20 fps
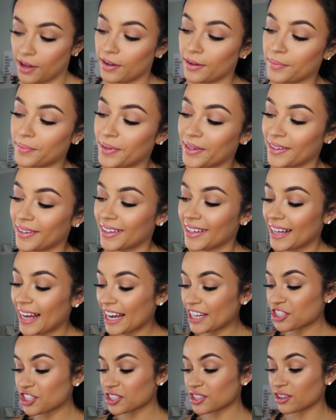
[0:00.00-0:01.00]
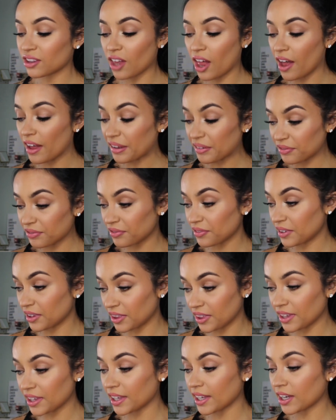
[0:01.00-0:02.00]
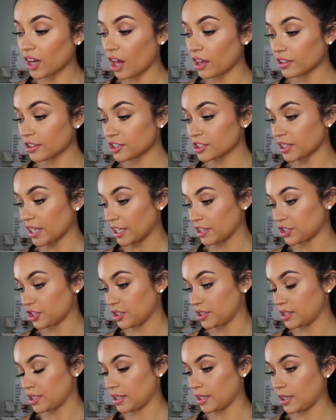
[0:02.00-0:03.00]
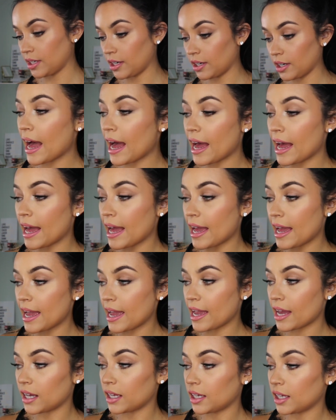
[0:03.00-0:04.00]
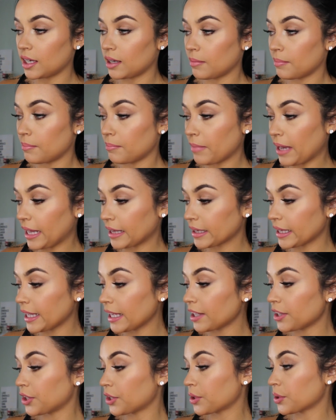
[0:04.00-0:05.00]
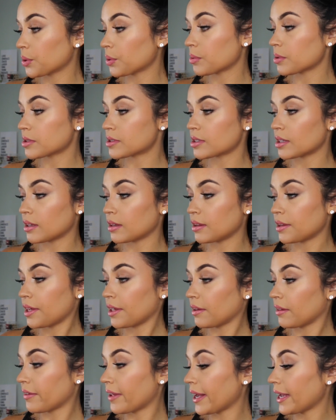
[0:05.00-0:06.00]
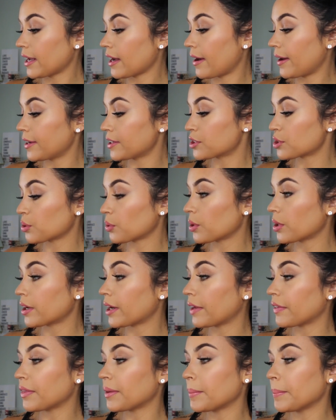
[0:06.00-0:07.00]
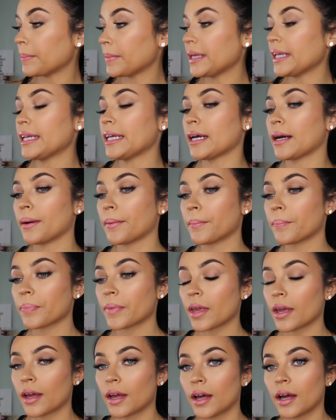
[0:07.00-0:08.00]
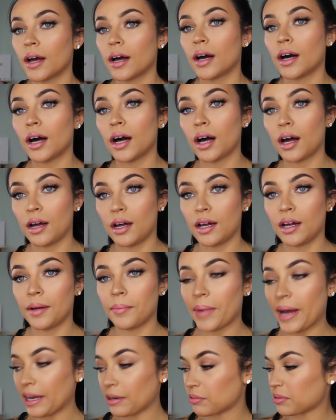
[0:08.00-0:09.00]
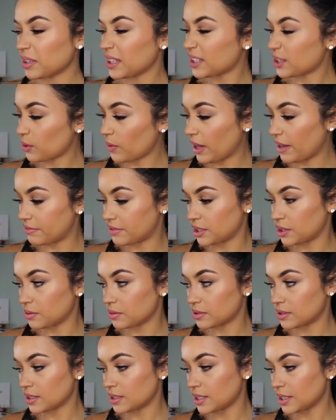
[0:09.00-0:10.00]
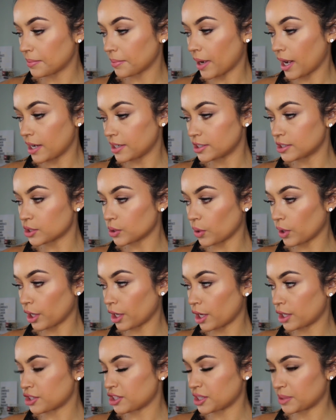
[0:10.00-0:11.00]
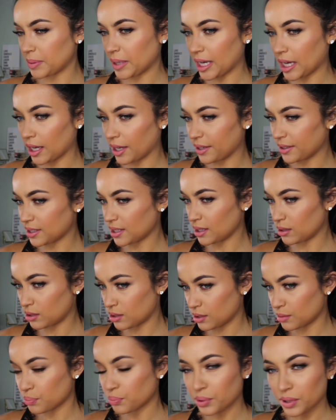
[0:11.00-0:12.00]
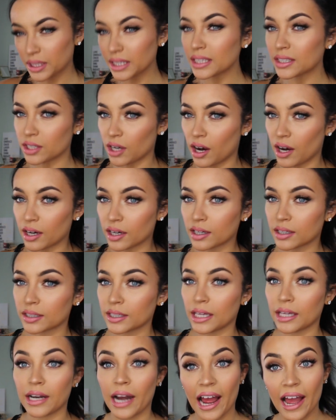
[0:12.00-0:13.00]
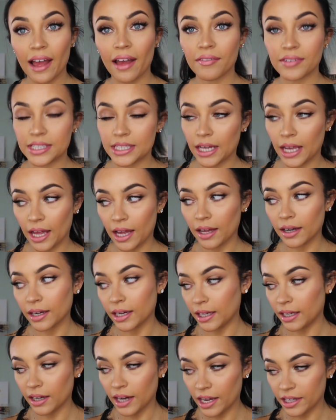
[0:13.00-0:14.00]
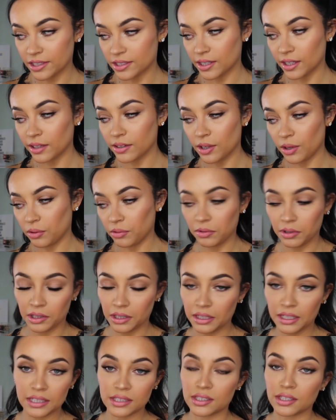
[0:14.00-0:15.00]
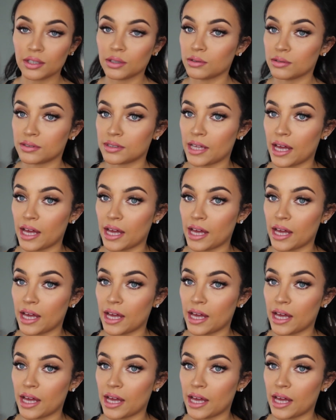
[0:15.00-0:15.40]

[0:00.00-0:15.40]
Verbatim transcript: Um, I just love the color selections in here. I mainly use the light contour and the medium. Um, I really don't have to use the deep contour just because it's pretty dark and I have a tan and I still don't really need to use